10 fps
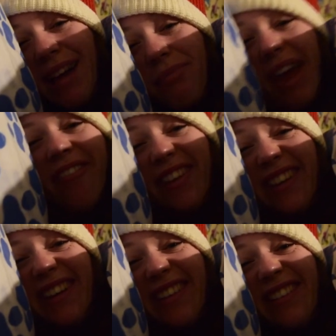I'm
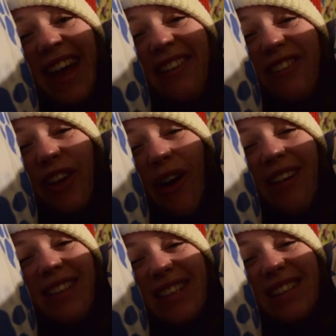never, not
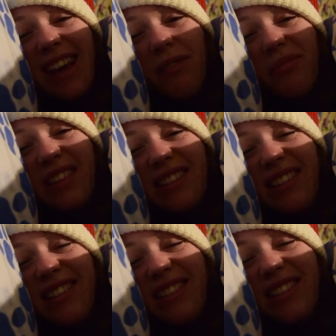at this time. This
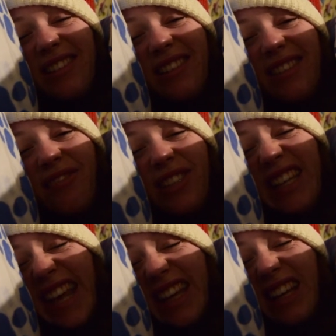is
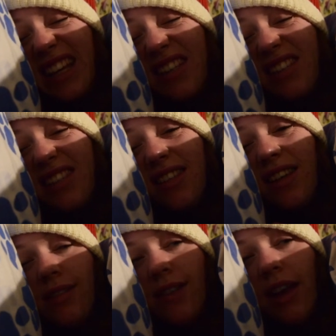ridiculous.
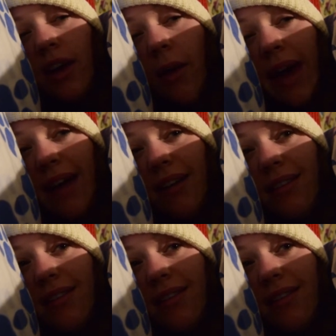I quit.